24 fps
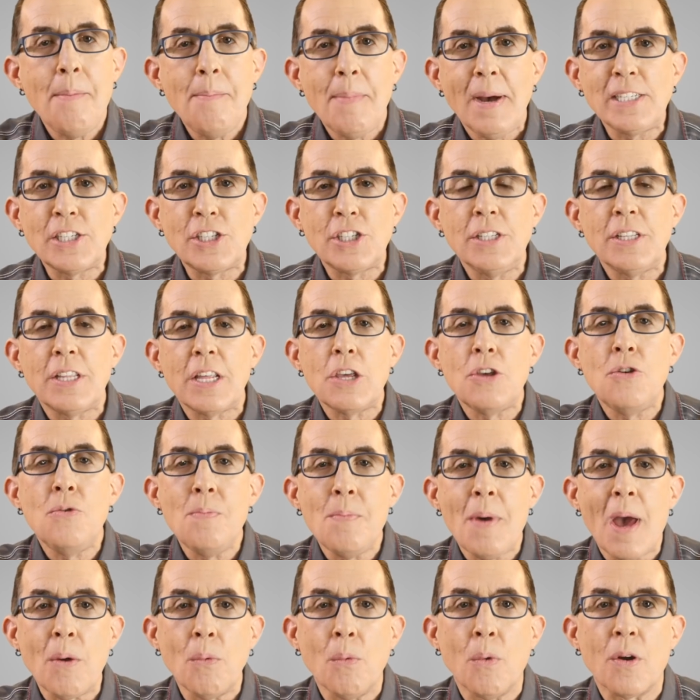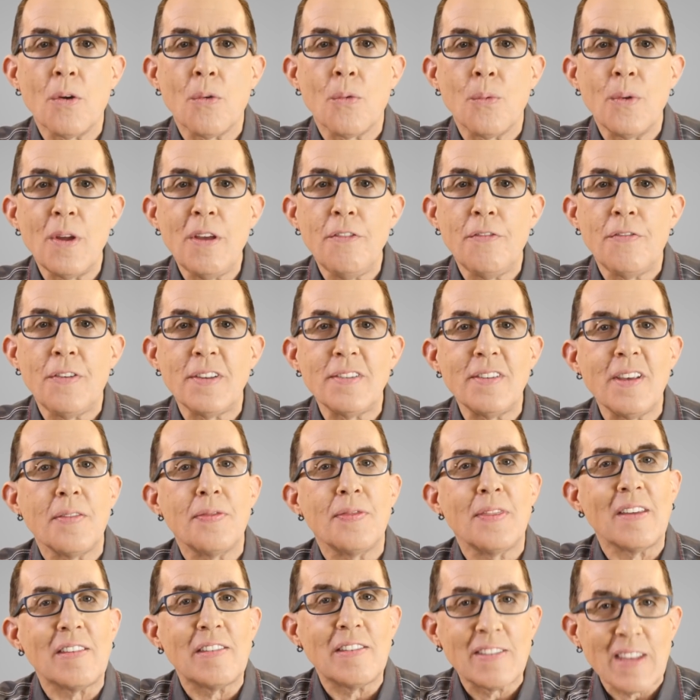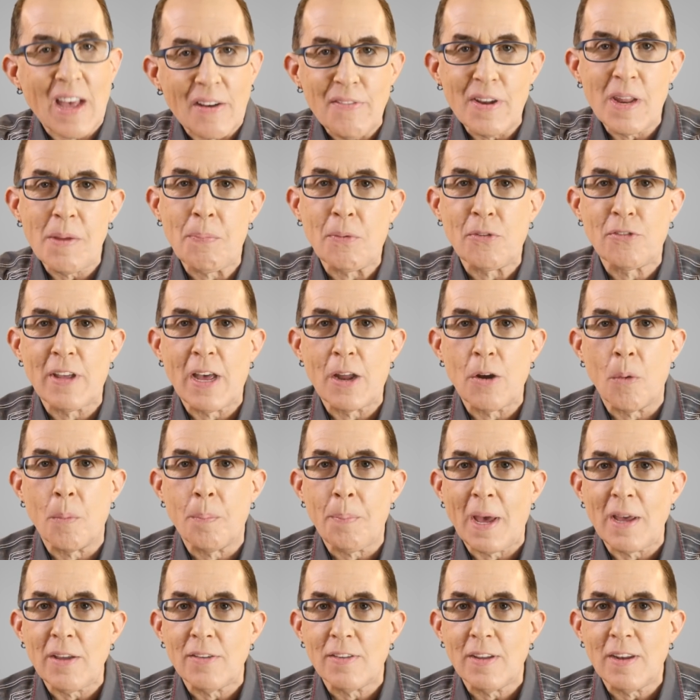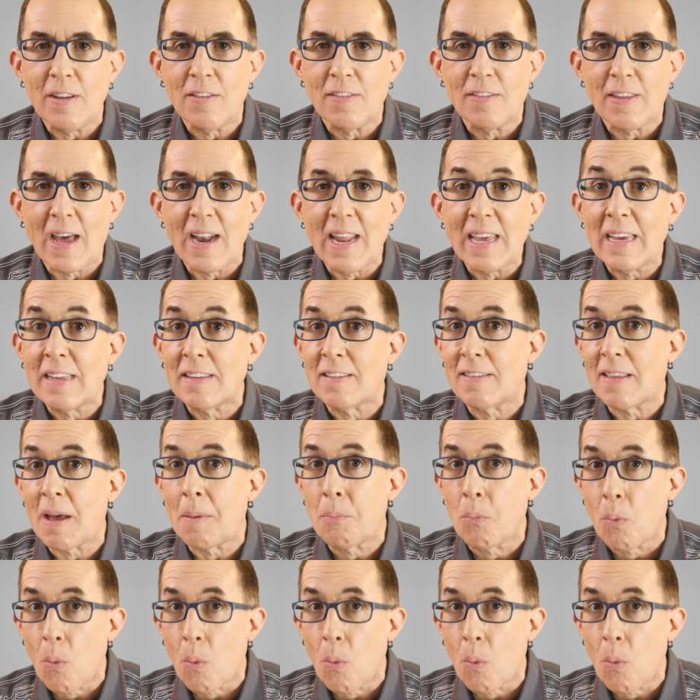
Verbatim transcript: mentioned that you may want to revisit the 70% opacity setting in step